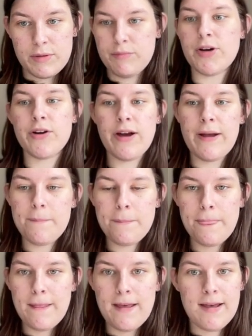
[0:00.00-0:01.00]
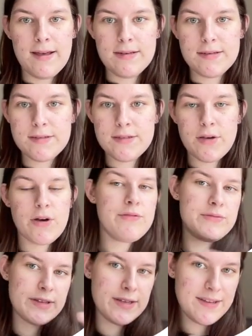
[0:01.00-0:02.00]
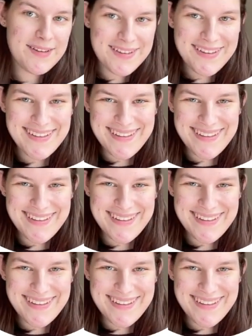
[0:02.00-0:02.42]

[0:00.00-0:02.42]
one program. And hopefully